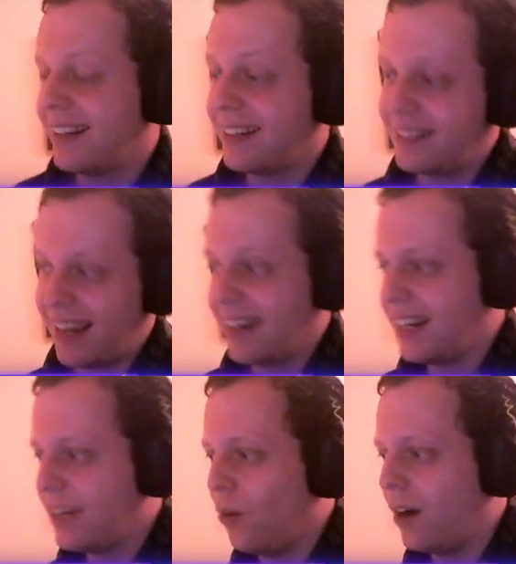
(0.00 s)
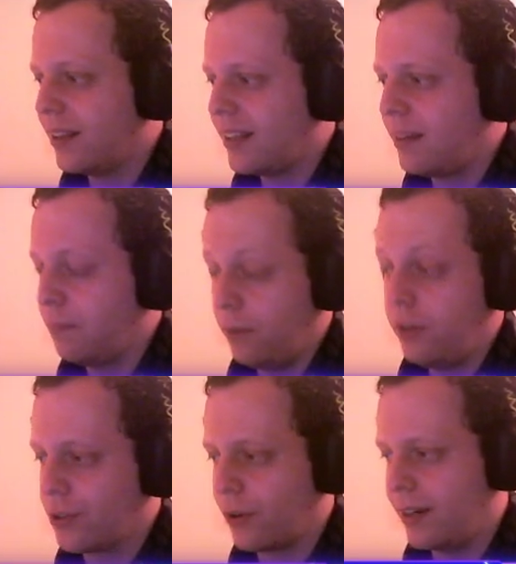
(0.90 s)
exactly what the
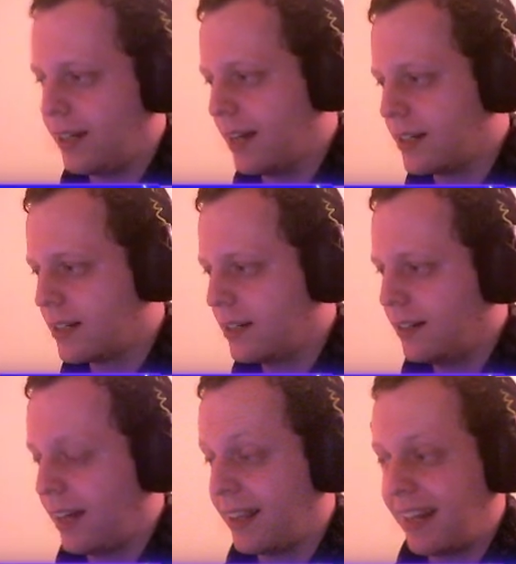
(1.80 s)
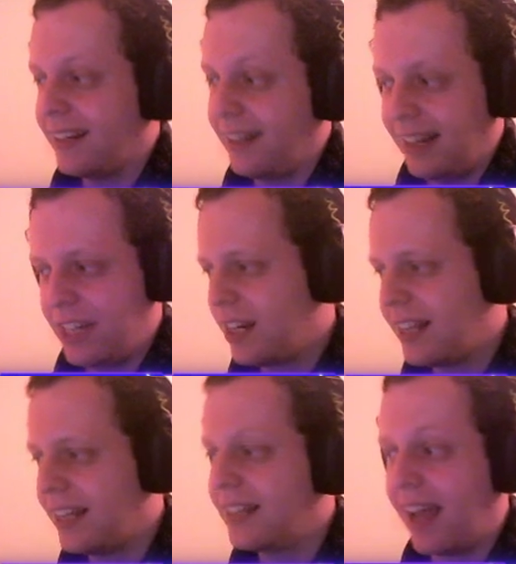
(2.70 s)
Moon Druid does. That is literally
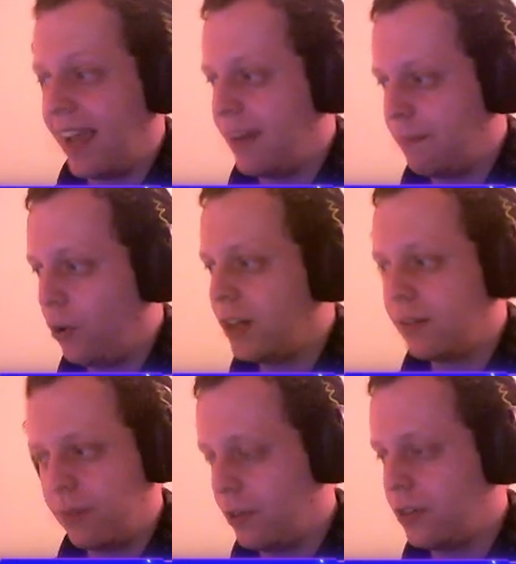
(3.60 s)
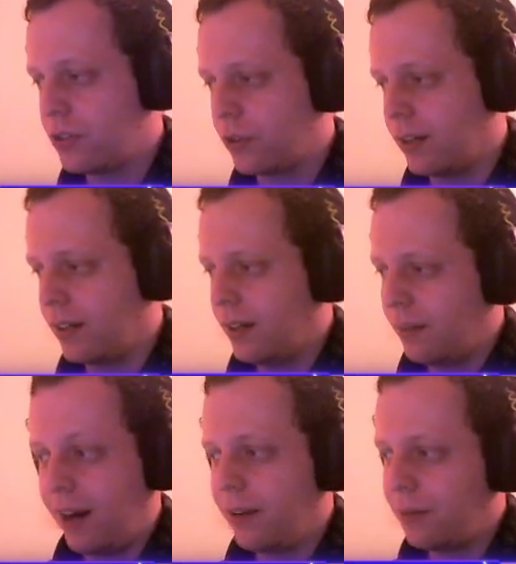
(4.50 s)
the entire point of the Moon Druid.
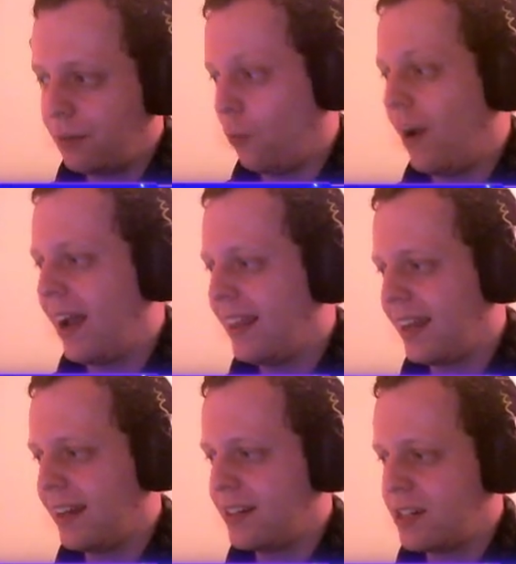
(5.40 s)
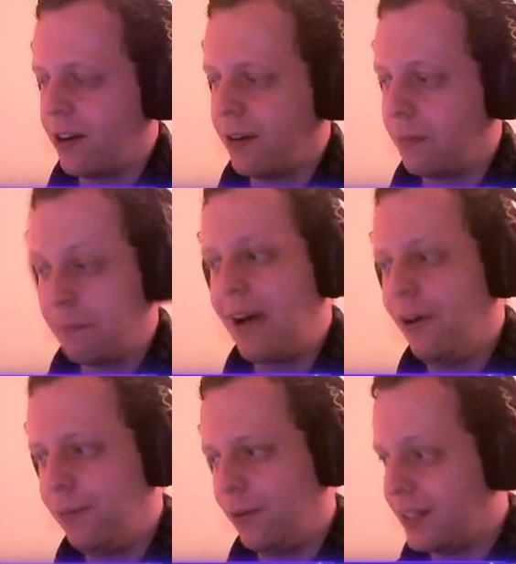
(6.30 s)
Part of why they are so
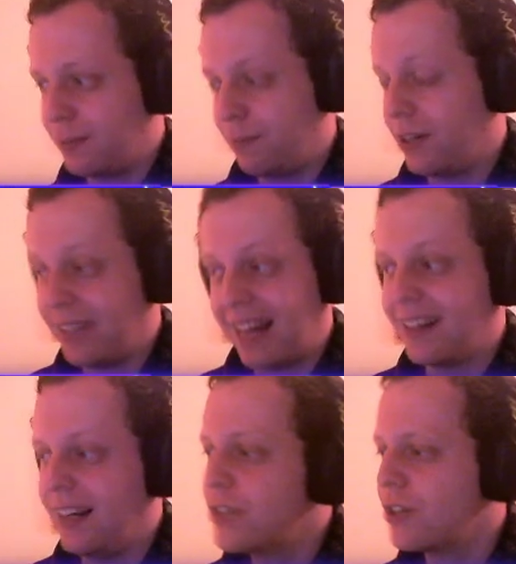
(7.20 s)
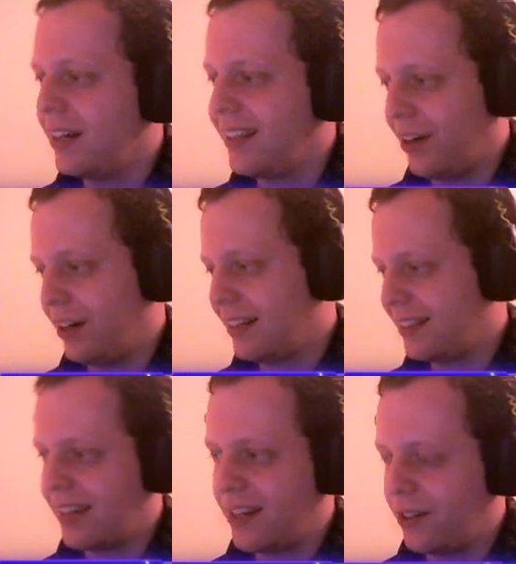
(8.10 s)
powerful is because that's literally the only
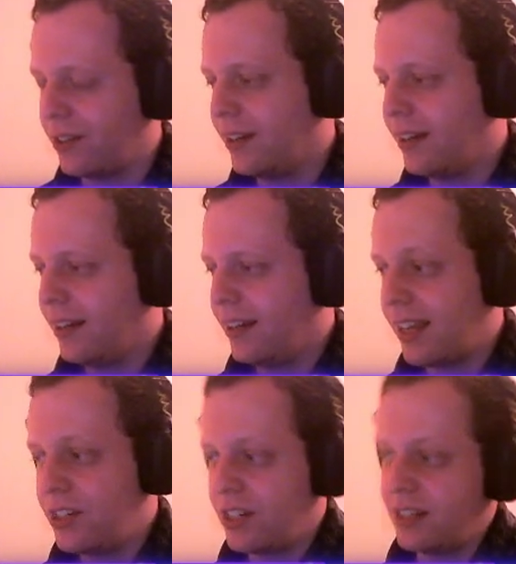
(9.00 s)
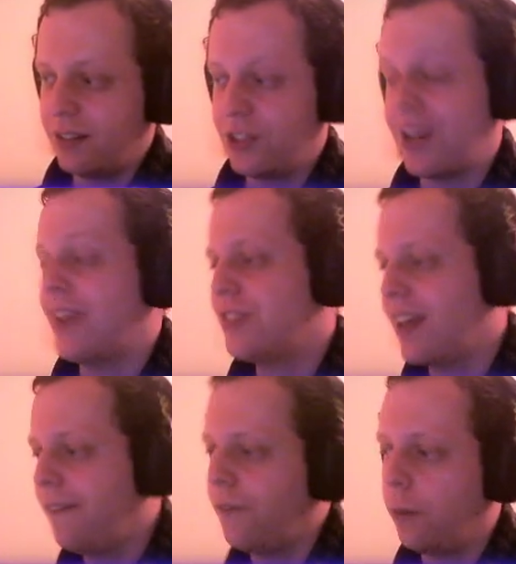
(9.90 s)
thing they do. They just change
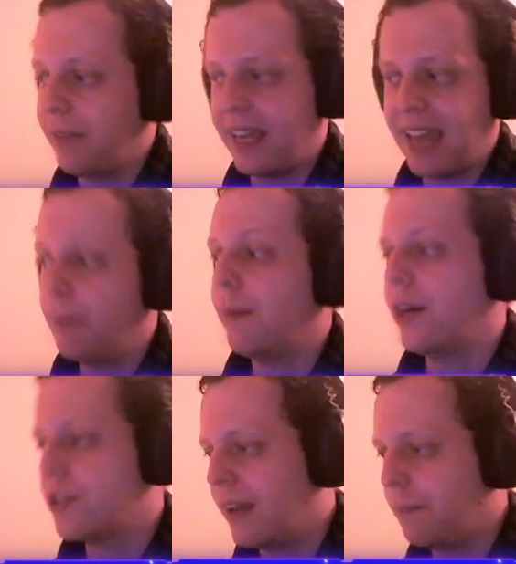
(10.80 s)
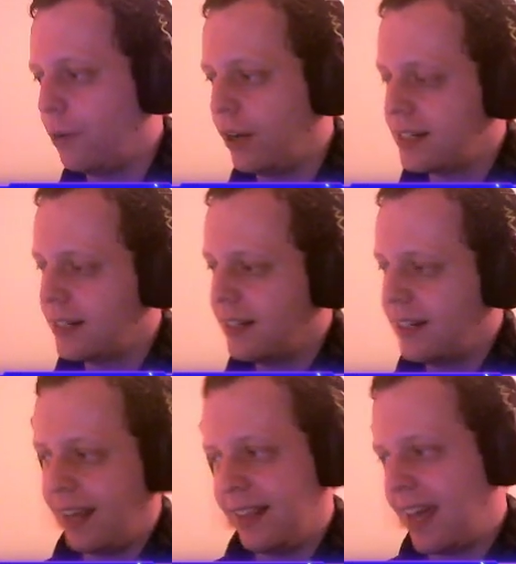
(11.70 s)
their form, they gain a bunch of hit points,
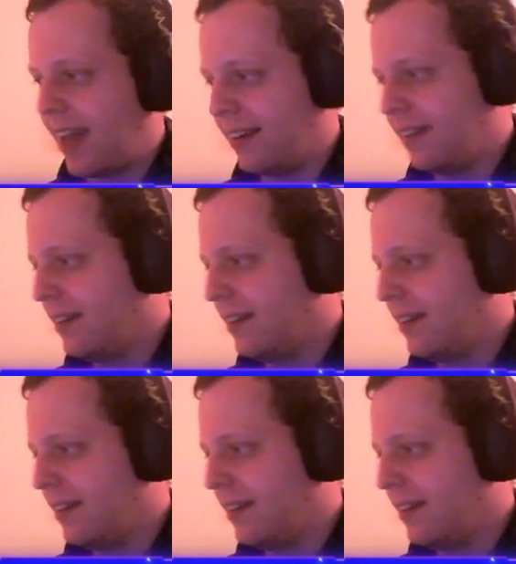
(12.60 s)
and then